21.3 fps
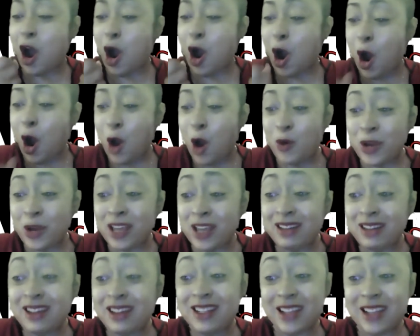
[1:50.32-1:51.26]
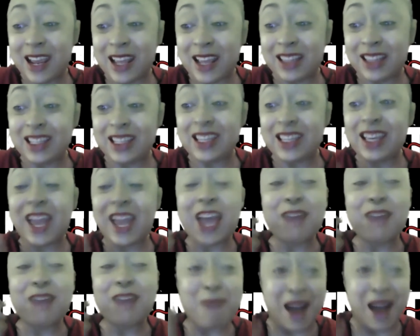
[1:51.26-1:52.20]
Owen Daley,
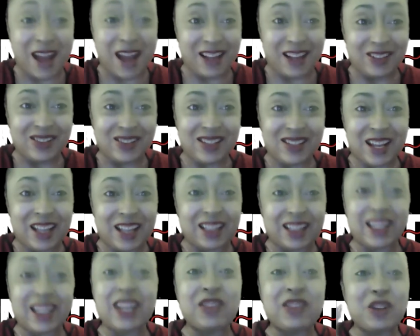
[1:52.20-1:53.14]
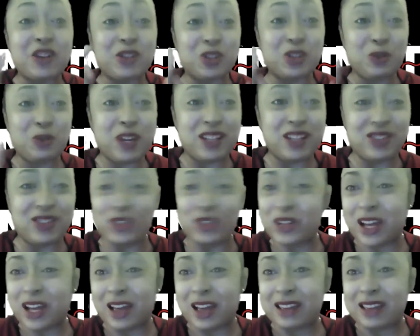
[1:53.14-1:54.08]
and Miles Daley. And they're twins,
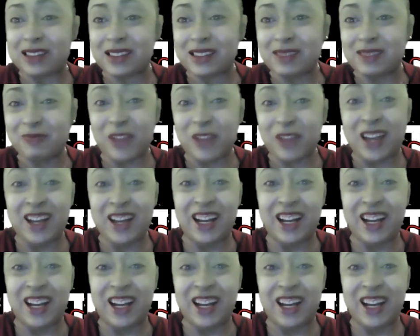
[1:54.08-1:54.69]
you guys.